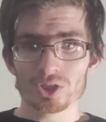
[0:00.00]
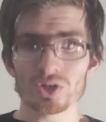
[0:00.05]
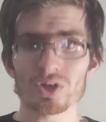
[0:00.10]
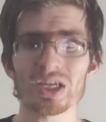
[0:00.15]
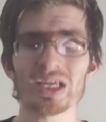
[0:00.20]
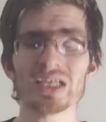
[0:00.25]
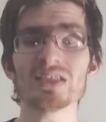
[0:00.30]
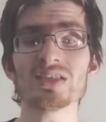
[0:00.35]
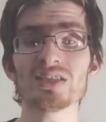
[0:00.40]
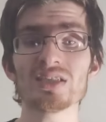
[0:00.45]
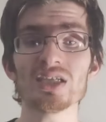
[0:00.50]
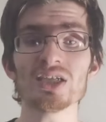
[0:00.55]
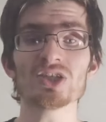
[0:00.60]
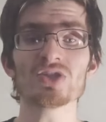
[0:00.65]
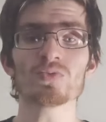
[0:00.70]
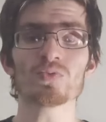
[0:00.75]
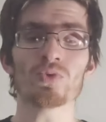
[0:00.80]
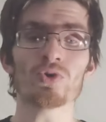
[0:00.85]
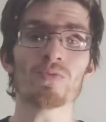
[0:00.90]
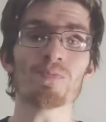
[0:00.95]
Your
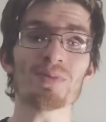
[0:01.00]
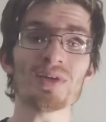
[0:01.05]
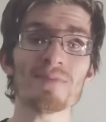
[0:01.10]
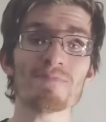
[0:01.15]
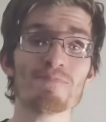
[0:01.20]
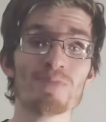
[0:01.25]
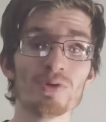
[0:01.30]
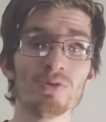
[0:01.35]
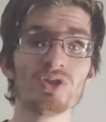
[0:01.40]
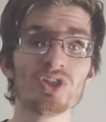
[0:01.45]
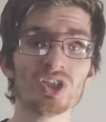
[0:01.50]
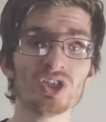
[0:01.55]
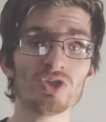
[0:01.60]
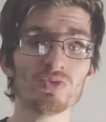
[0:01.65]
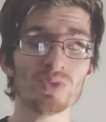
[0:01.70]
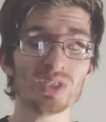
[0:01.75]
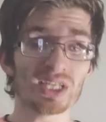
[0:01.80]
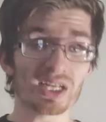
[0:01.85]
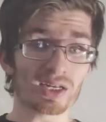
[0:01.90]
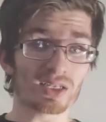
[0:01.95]
instincts will be boosted
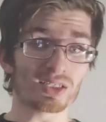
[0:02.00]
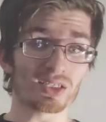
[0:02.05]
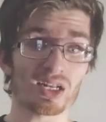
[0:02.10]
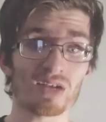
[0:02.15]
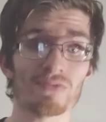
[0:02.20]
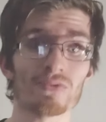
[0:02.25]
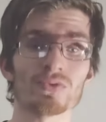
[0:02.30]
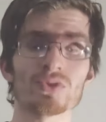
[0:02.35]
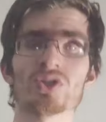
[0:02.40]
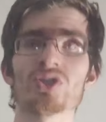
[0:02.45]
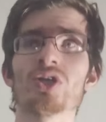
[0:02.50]
to ridiculous levels.